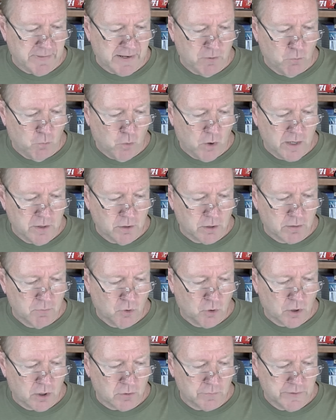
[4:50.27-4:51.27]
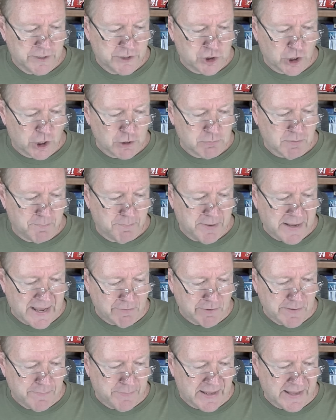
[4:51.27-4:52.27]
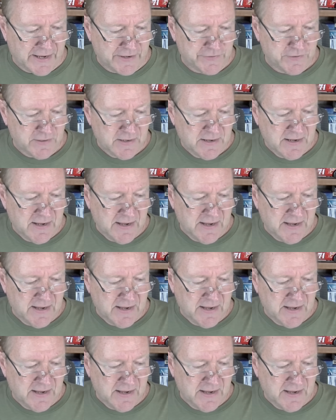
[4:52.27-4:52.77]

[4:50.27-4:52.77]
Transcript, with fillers: by one or more rechargeable battery packs